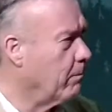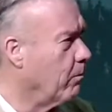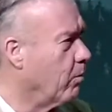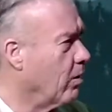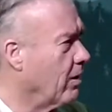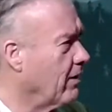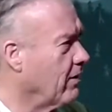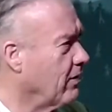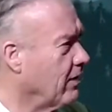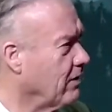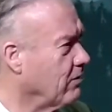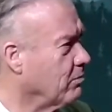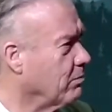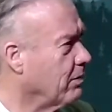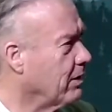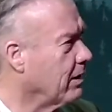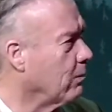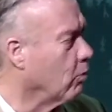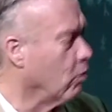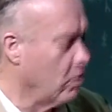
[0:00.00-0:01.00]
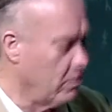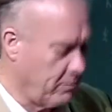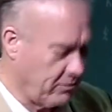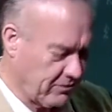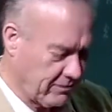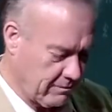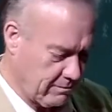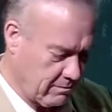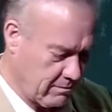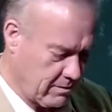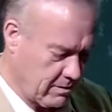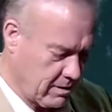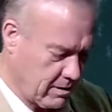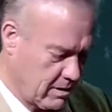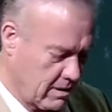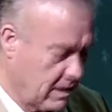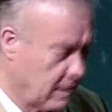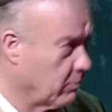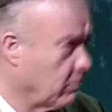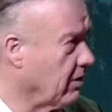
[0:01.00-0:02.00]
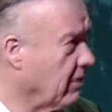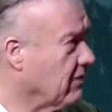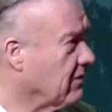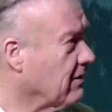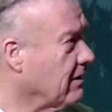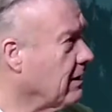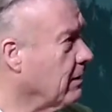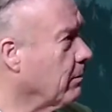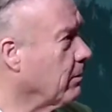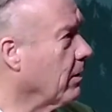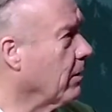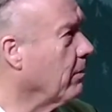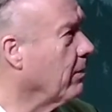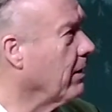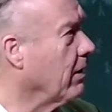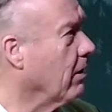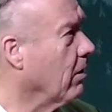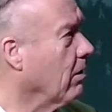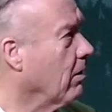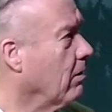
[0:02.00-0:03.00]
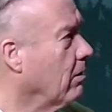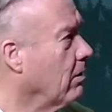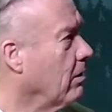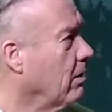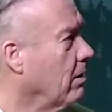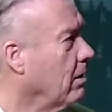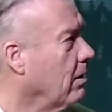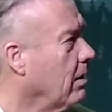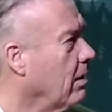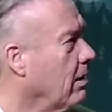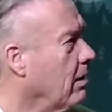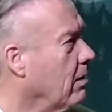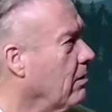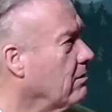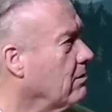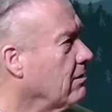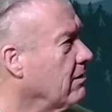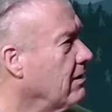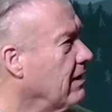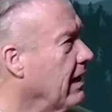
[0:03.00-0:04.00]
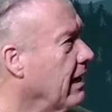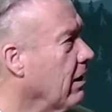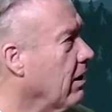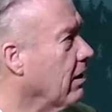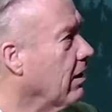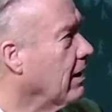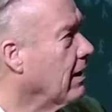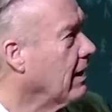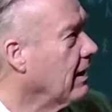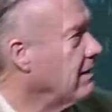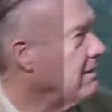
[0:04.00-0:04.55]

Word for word: one of the things, but whoops, I'm going to skip up here to there and